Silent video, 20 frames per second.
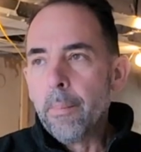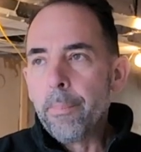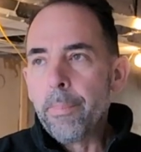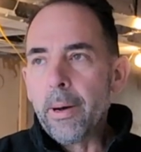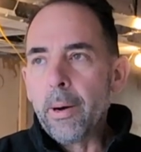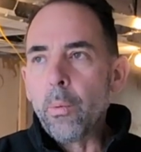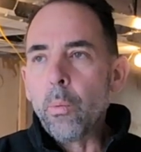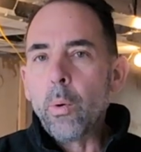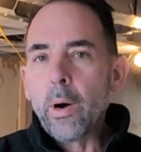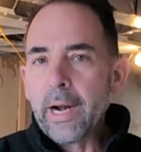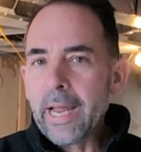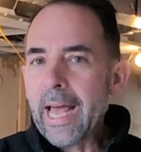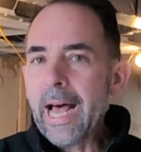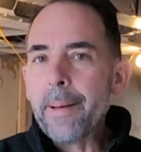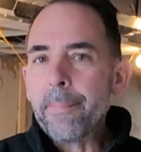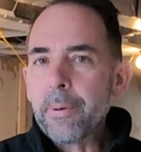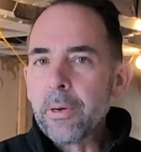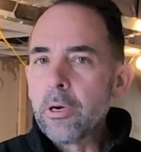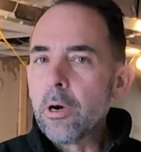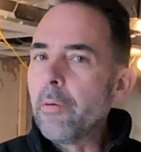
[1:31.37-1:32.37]
But what
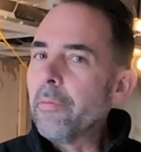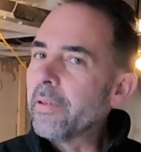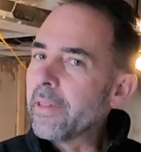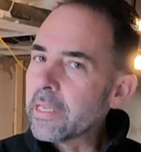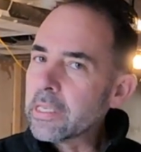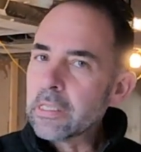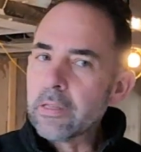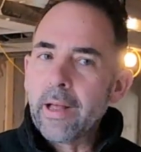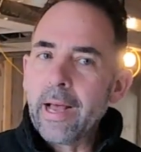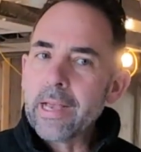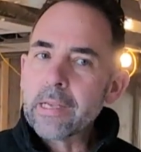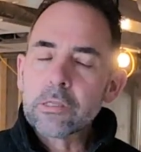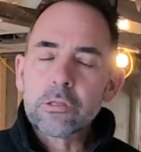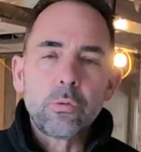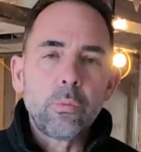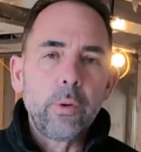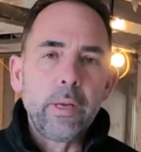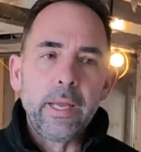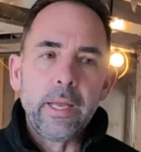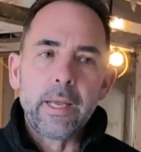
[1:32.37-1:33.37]
happened over this last
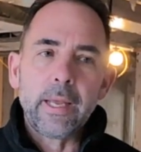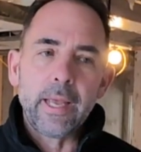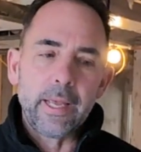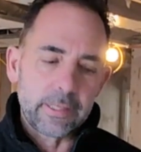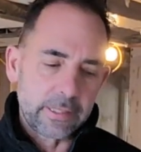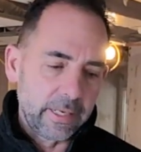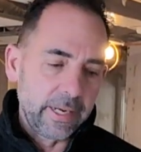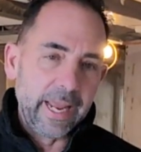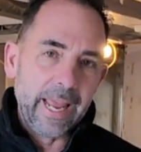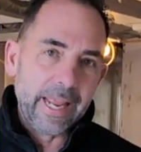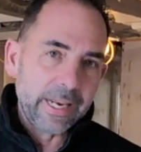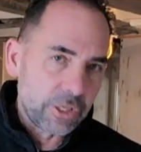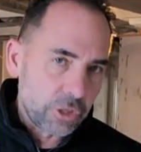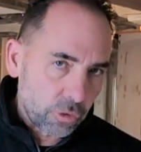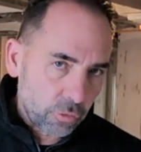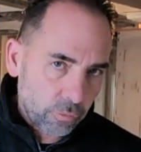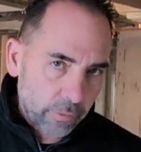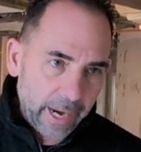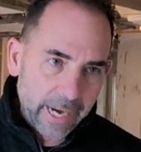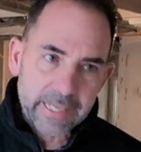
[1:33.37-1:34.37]
week is a
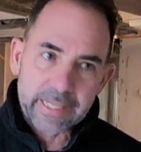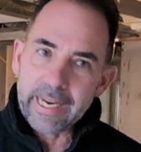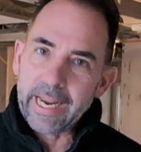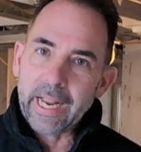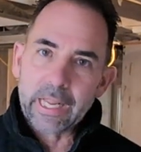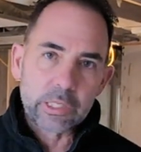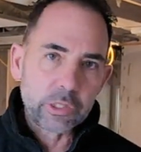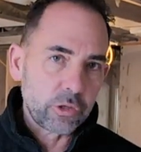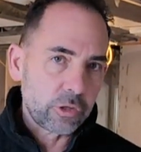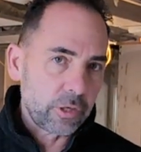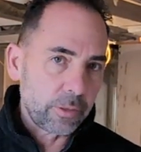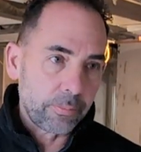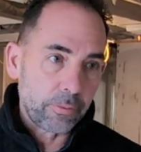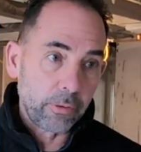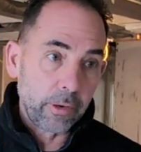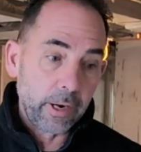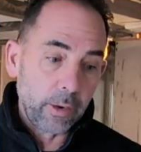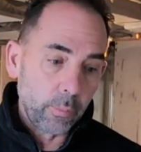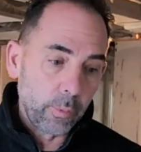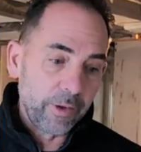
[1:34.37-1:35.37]
direct answer to prayer.